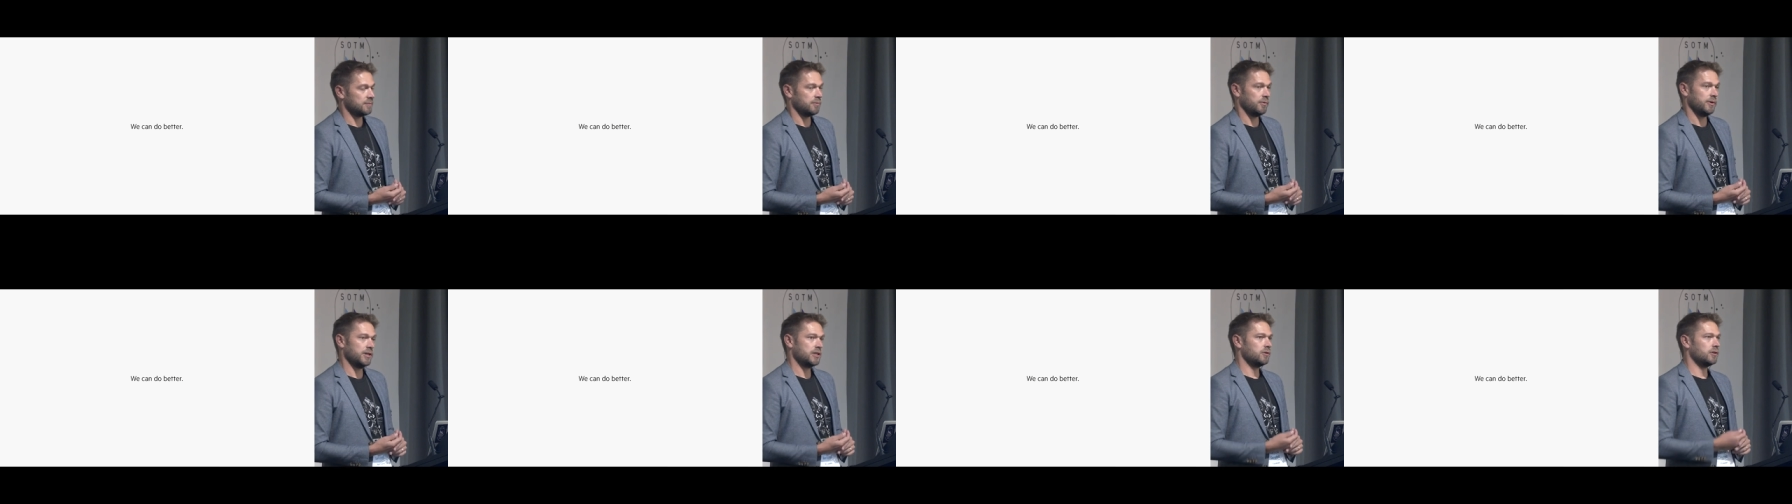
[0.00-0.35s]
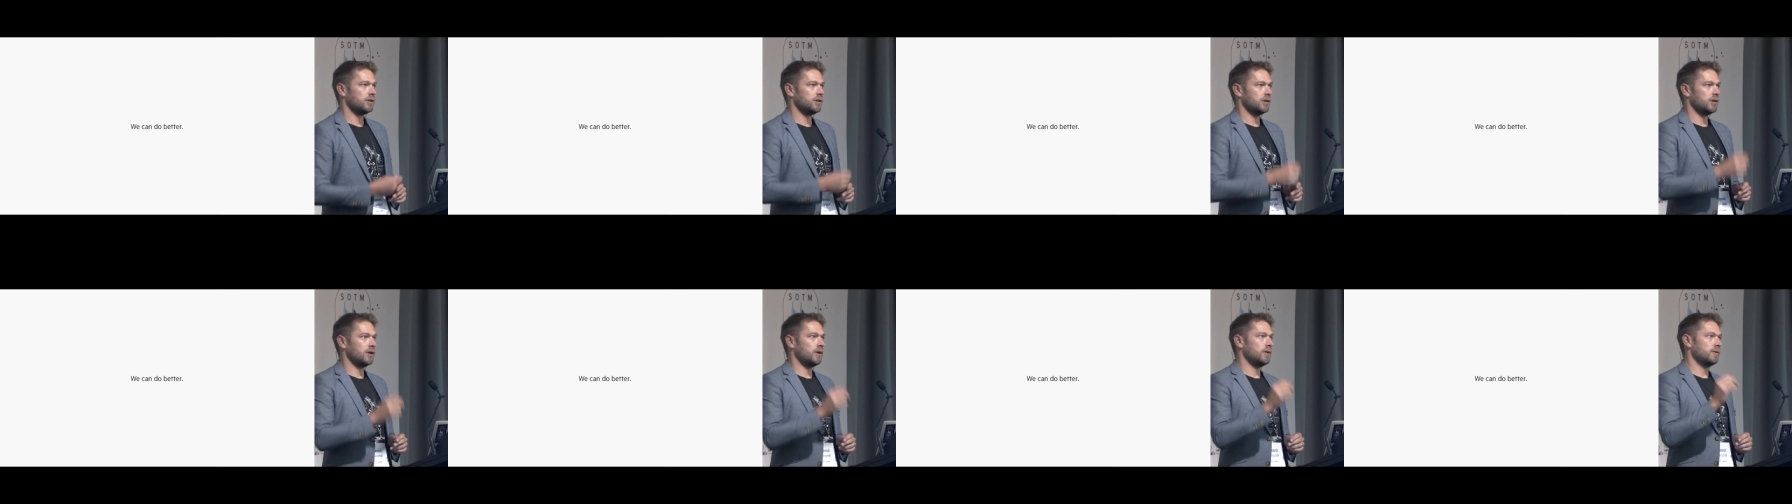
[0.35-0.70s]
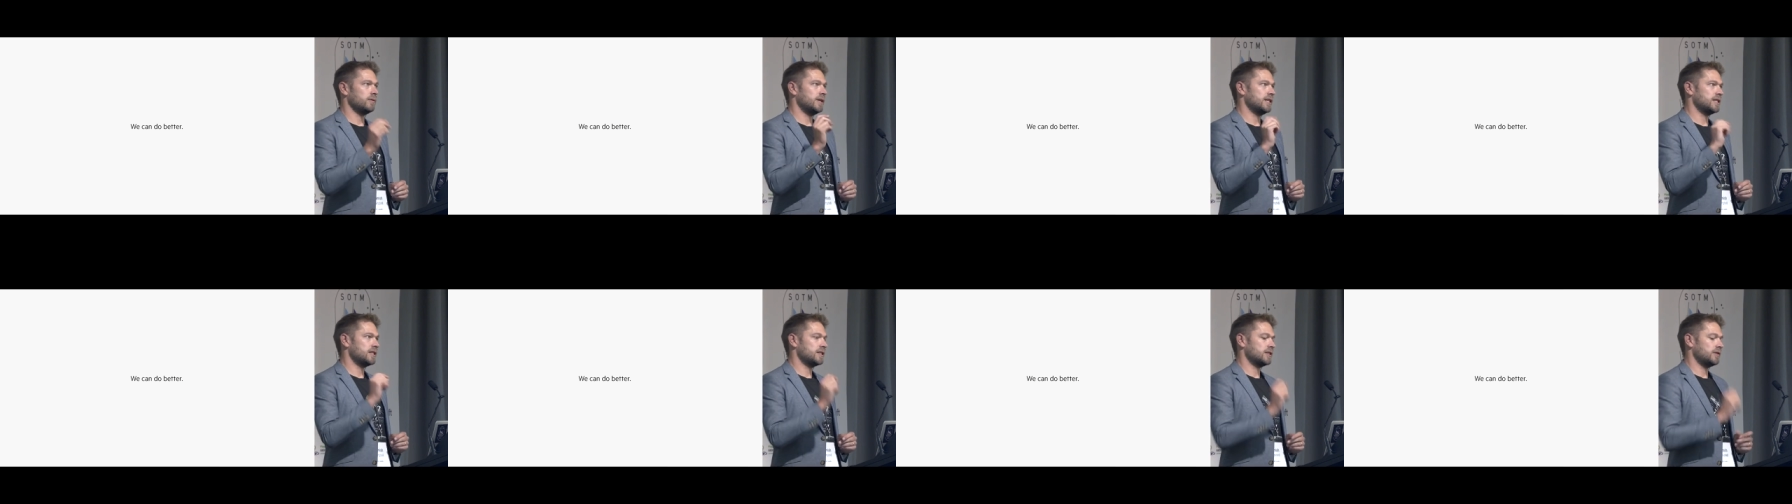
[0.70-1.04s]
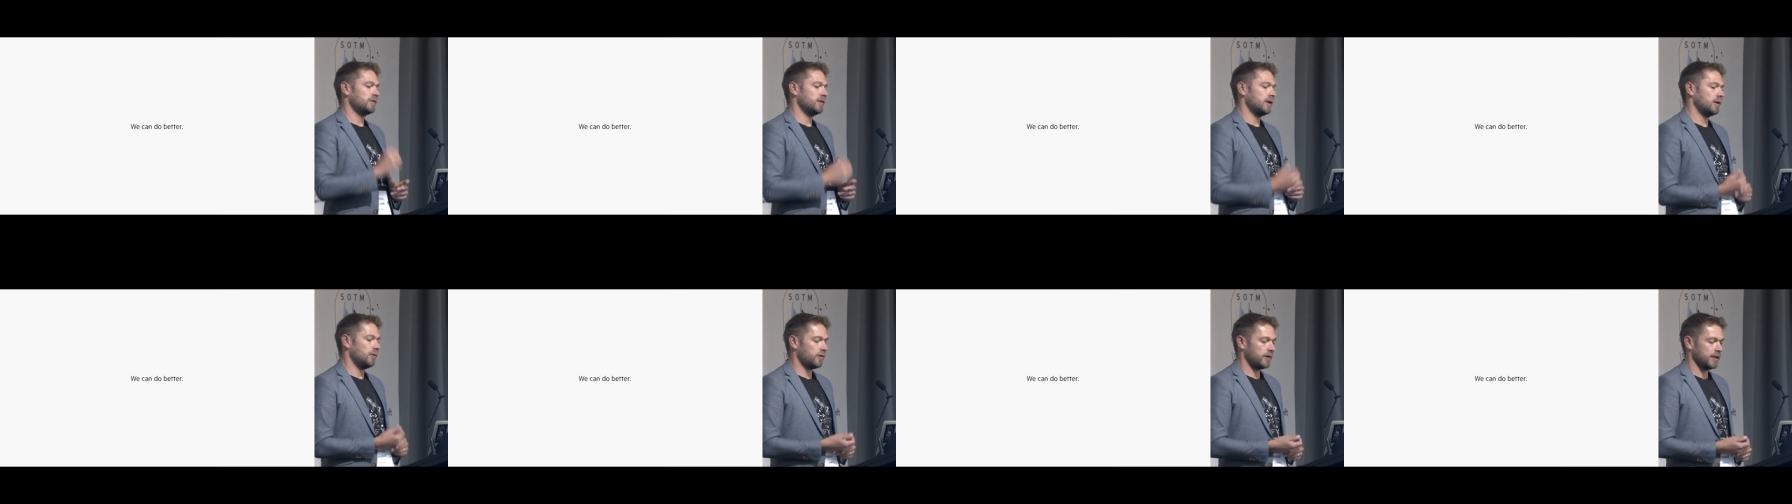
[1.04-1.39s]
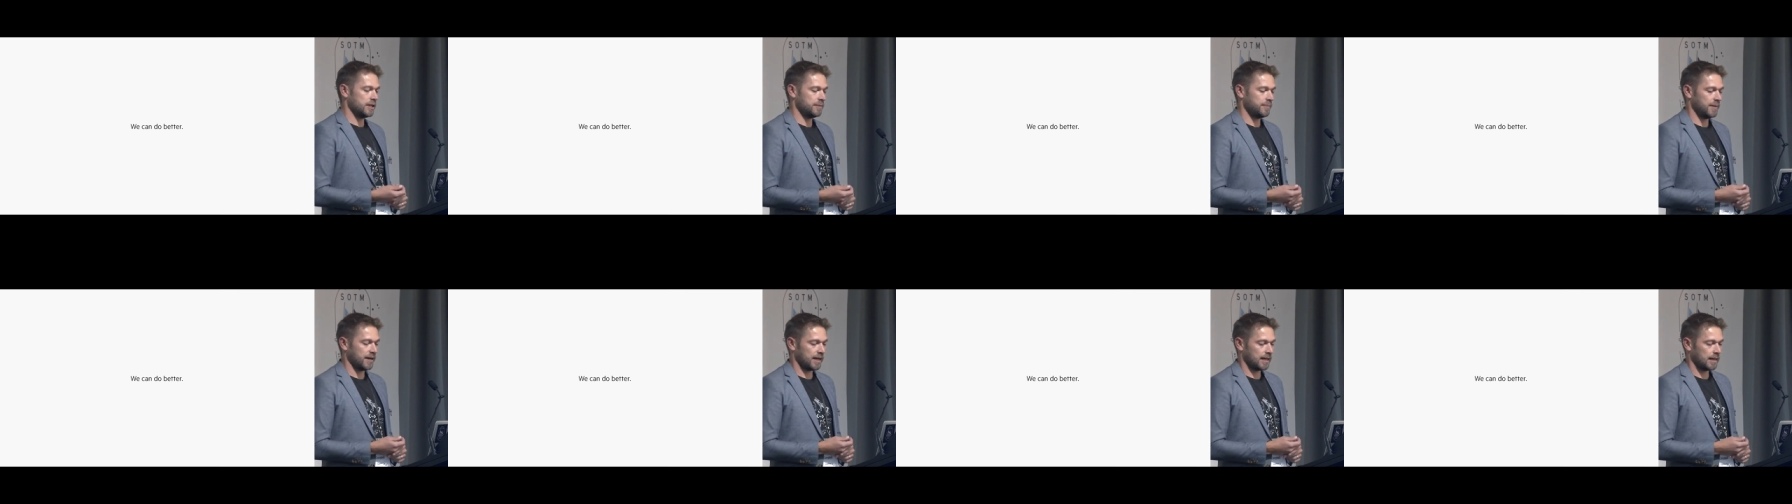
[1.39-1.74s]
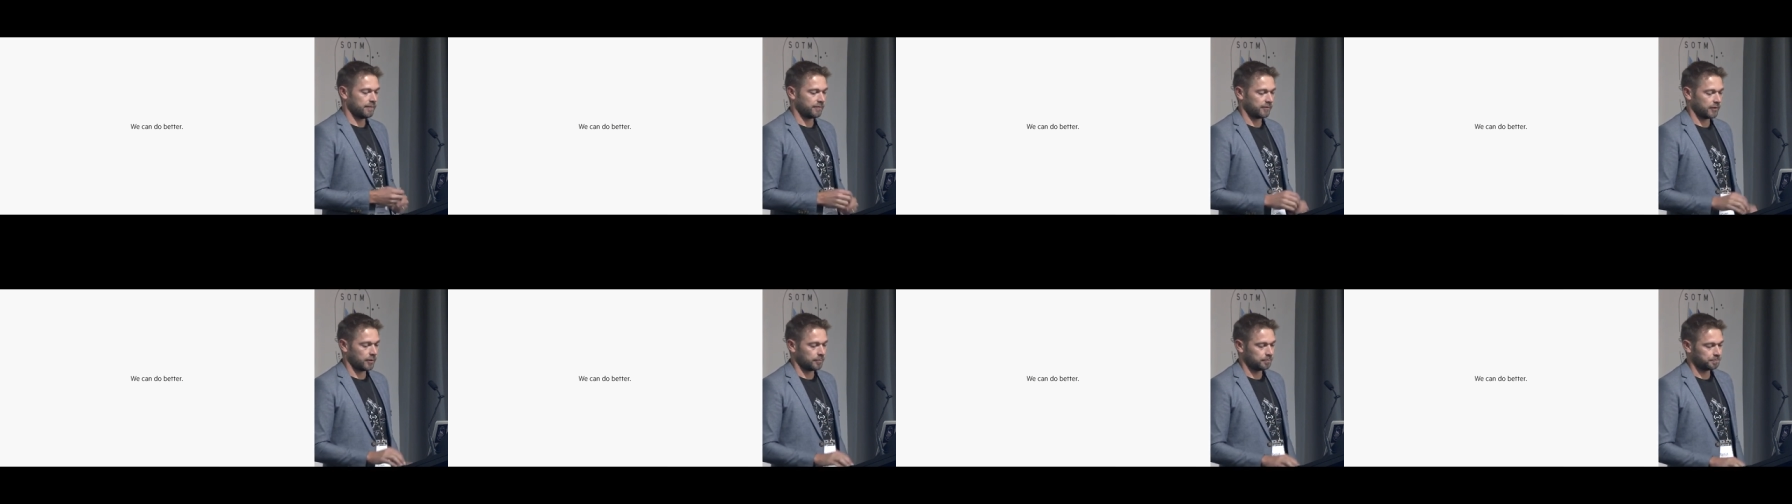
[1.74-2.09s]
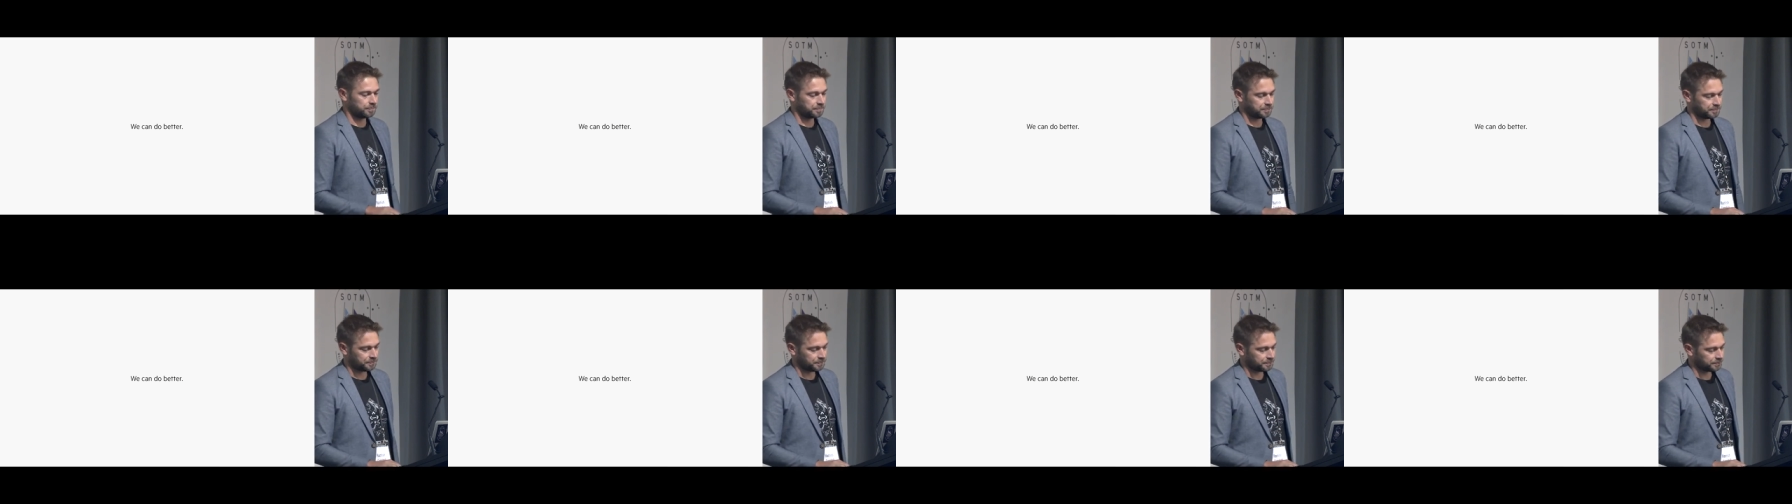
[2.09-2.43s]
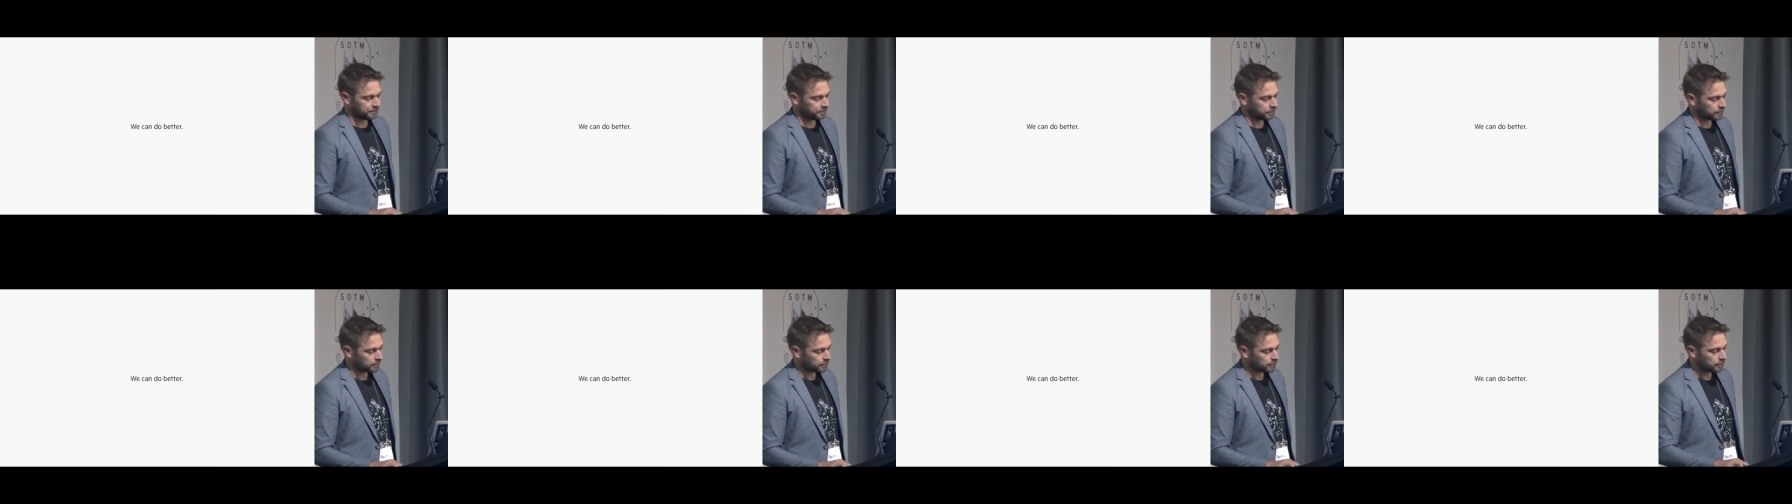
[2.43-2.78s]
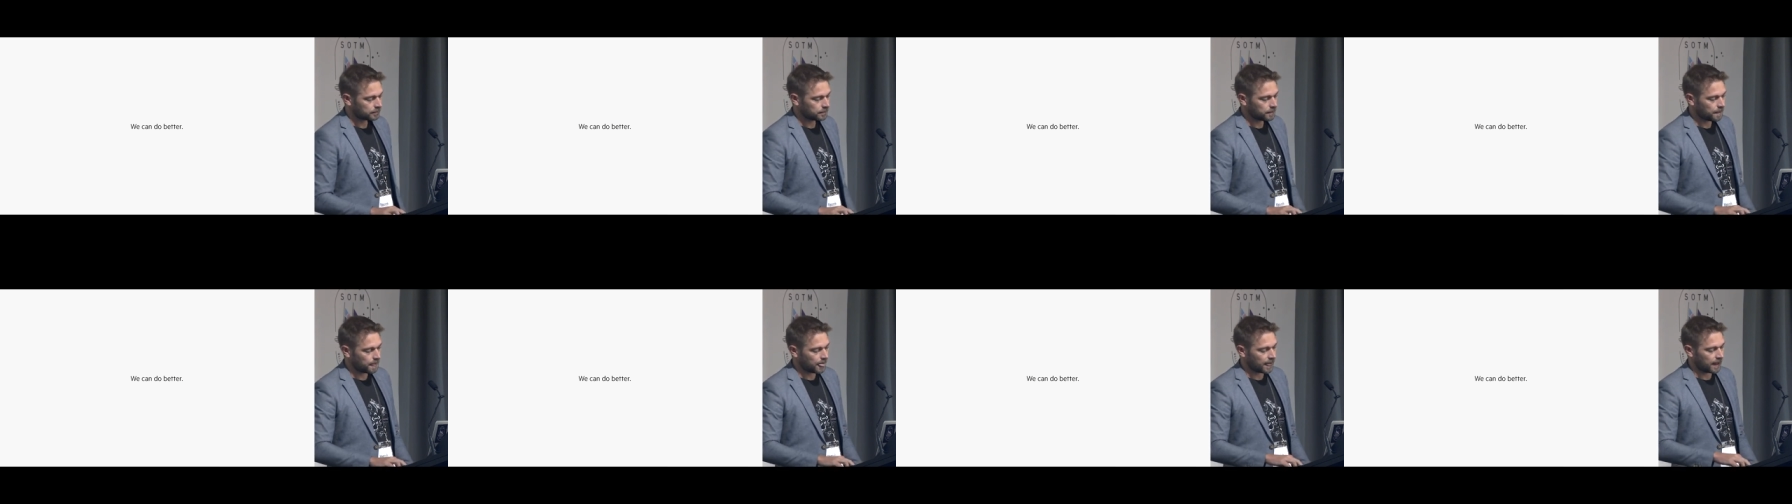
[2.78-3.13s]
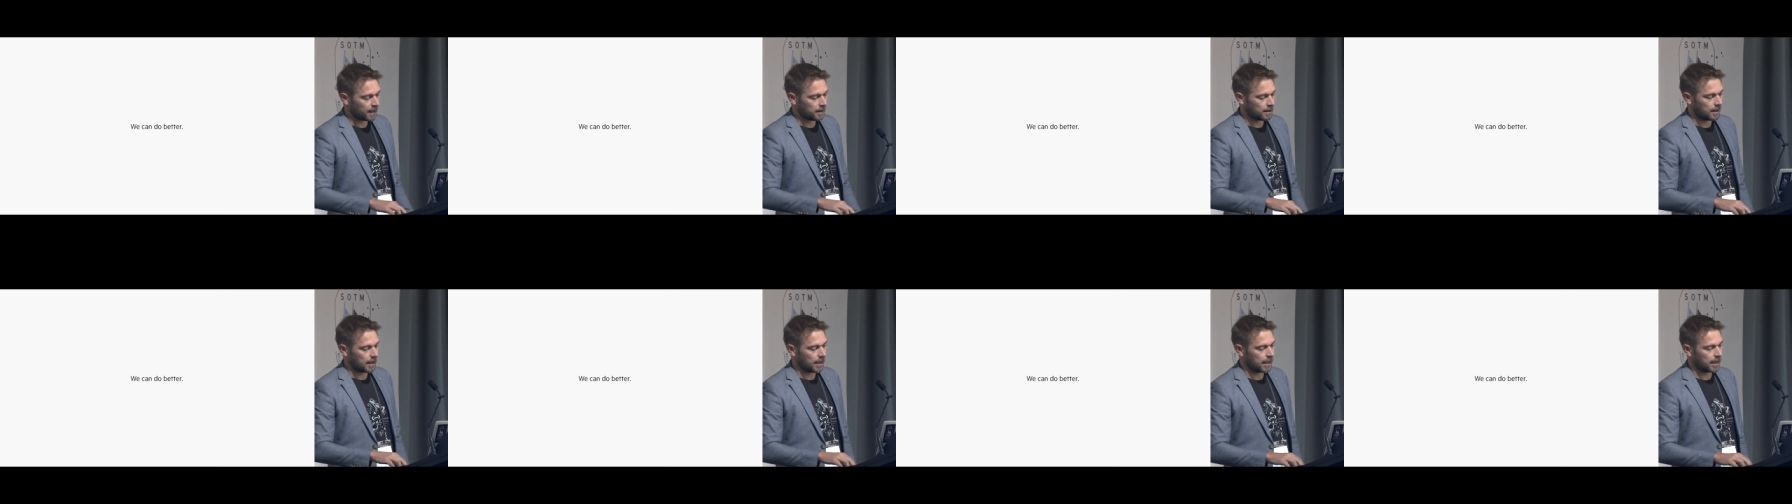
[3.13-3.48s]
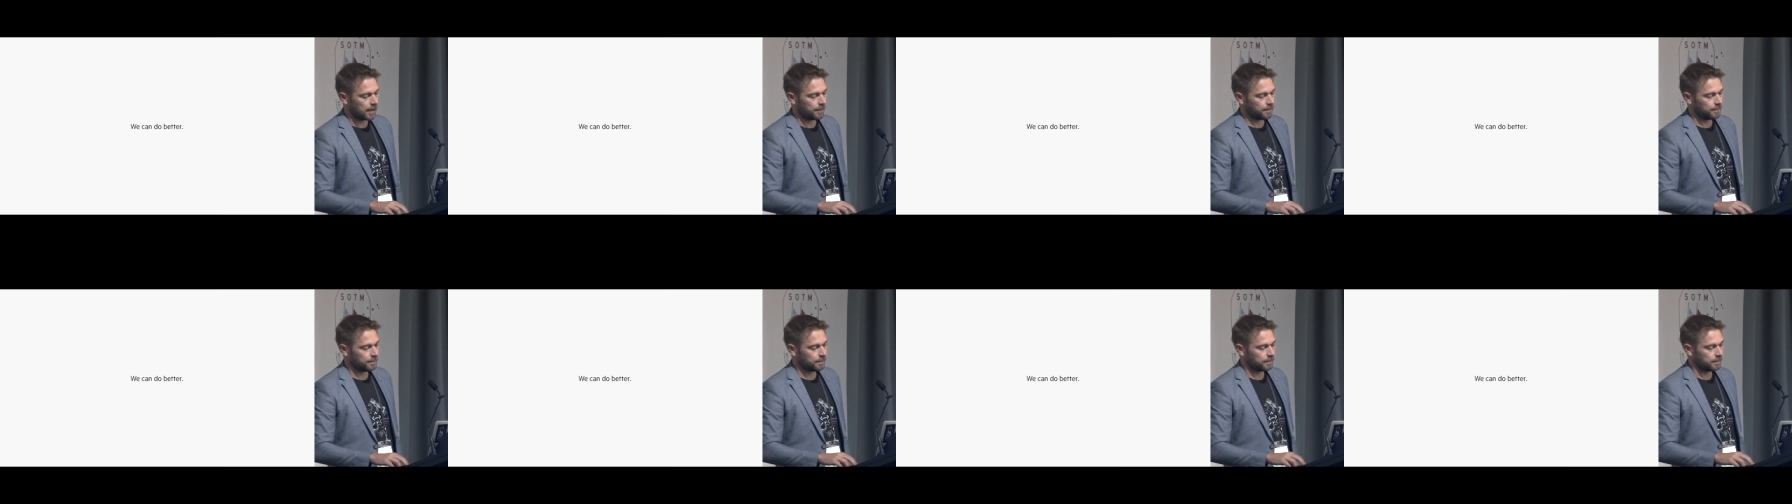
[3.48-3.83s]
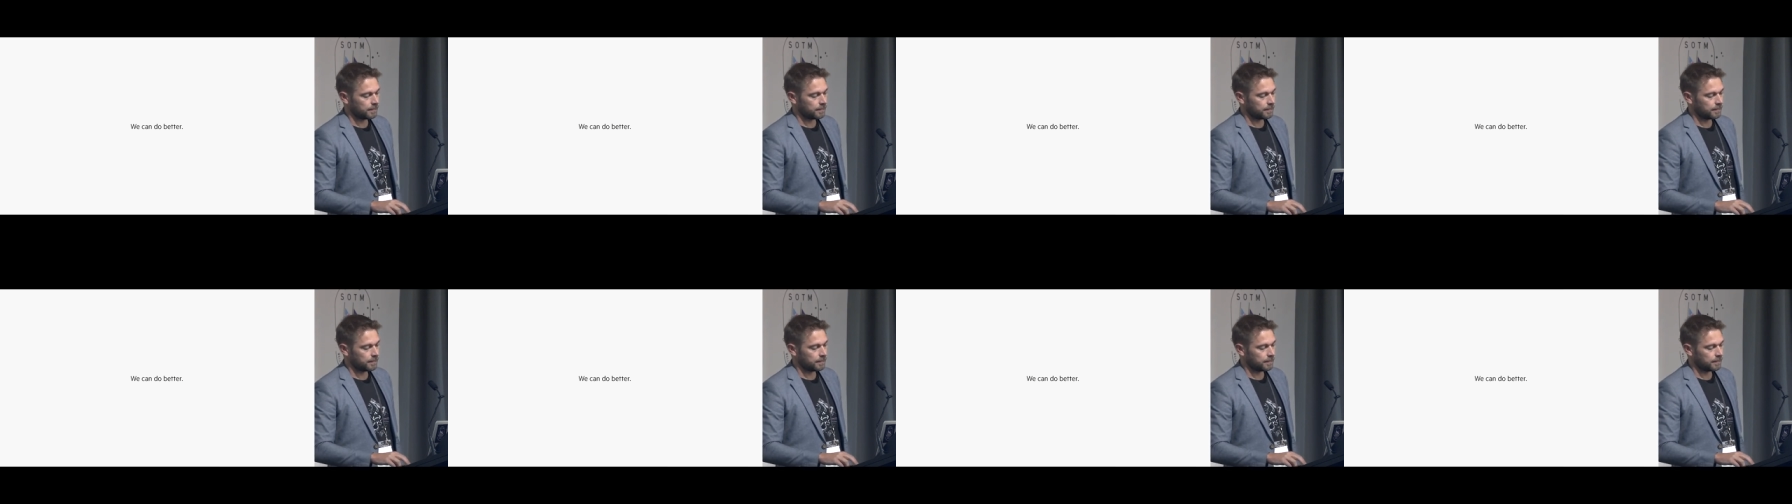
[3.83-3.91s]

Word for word: but we still don't know necessarily where each bit came from. Um,